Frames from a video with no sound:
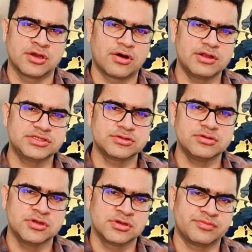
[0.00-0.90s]
Also,
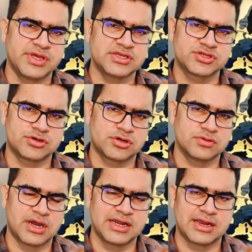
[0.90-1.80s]
make sure
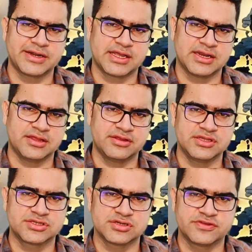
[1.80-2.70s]
to highlight any
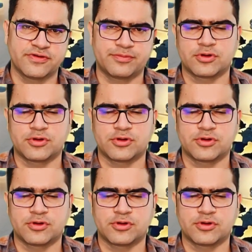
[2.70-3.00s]
research or